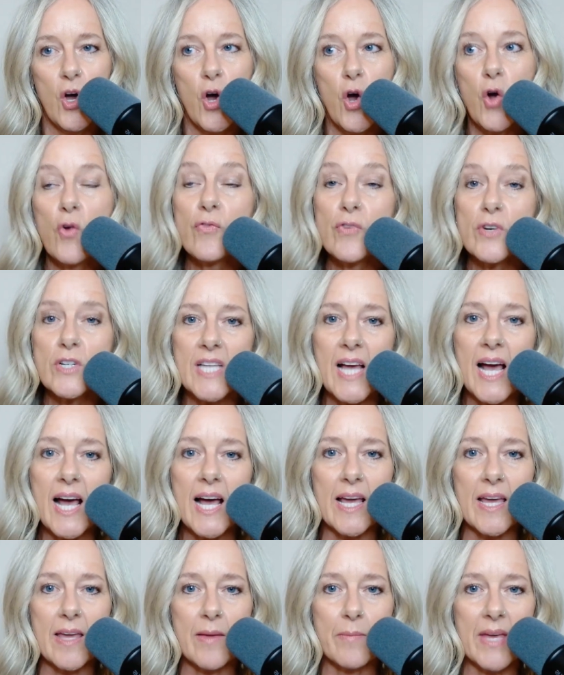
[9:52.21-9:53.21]
over
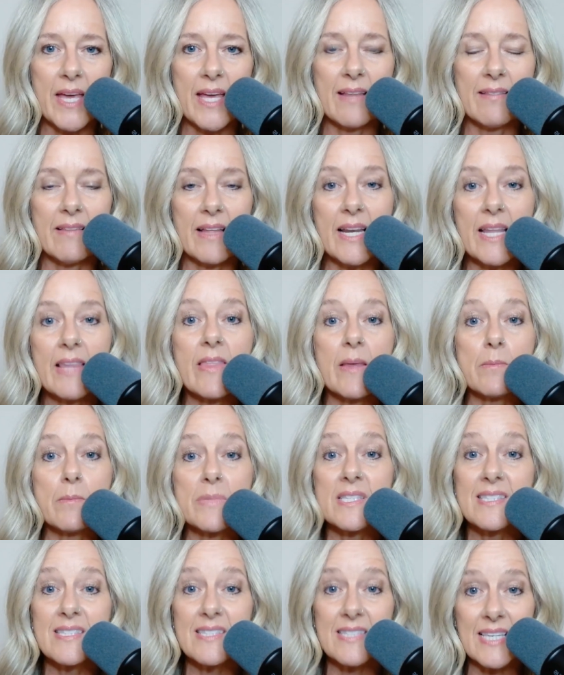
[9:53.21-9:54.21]
time and letting them
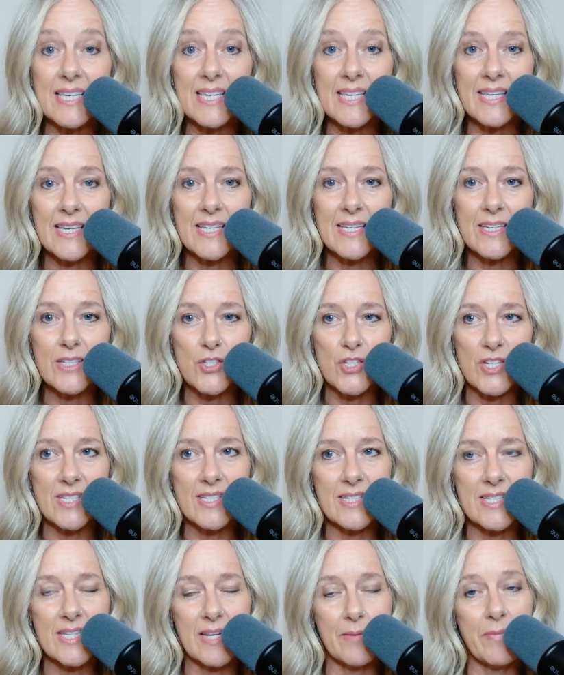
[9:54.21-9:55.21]
see
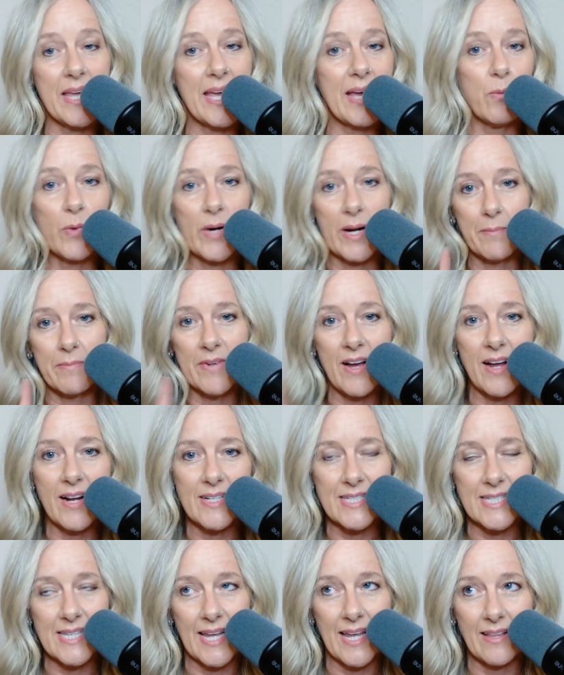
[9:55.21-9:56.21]
Jesus in me. And what I'm not
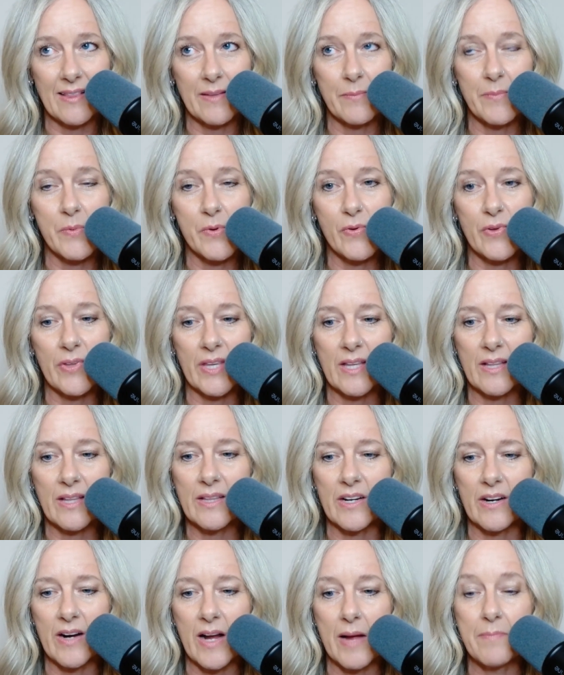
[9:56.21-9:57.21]
saying, let me be really
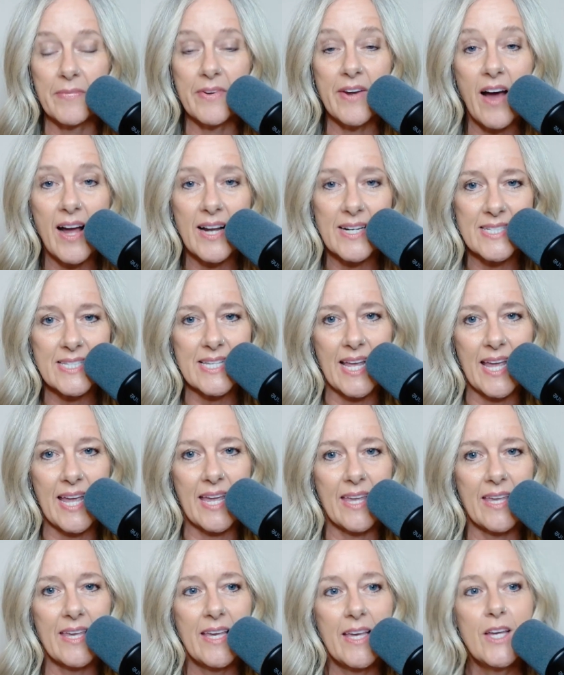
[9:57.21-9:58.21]
clear, I'm not
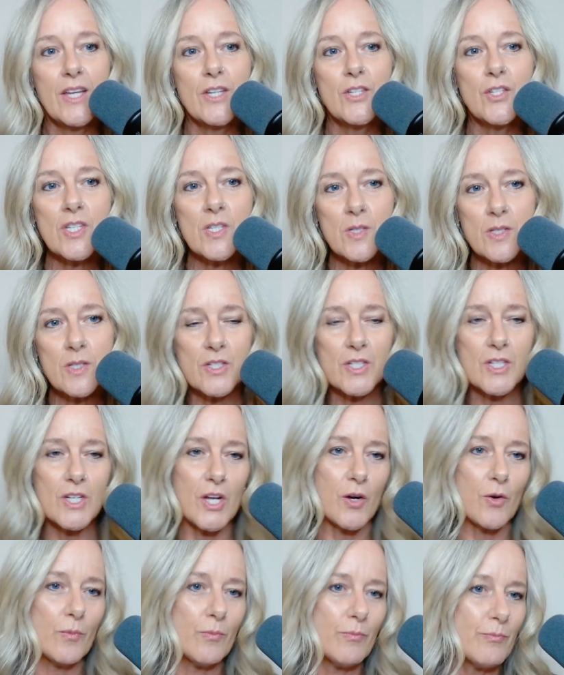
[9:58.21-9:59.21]
saying just,
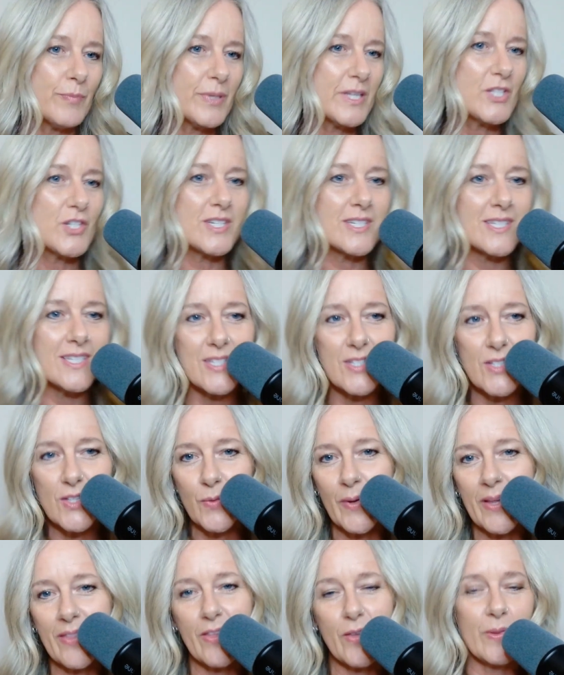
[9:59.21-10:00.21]
be Jesus in the
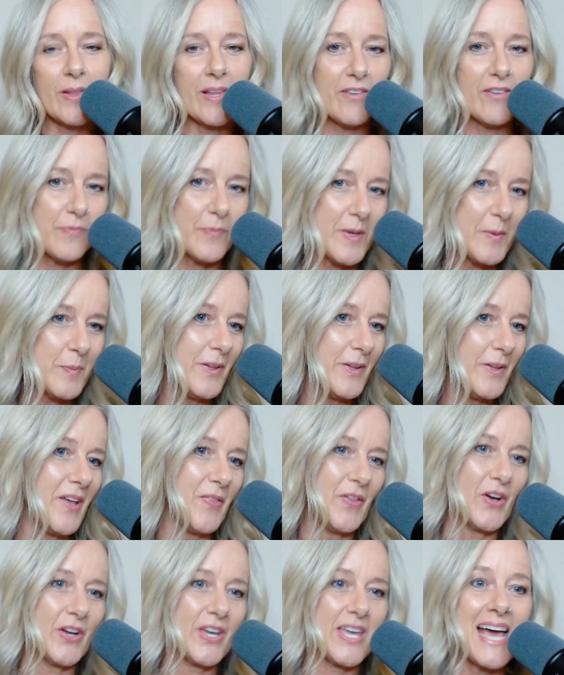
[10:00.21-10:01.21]
way that you love people and
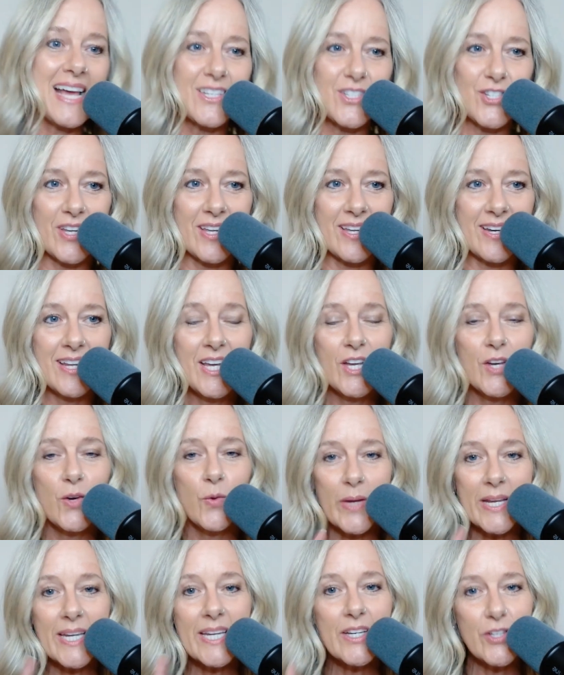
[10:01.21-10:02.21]
they'll catch it.
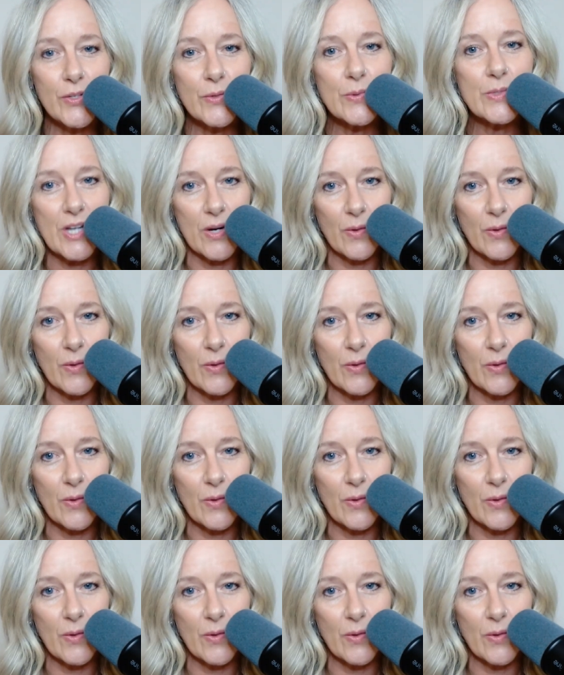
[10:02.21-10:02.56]
We need to use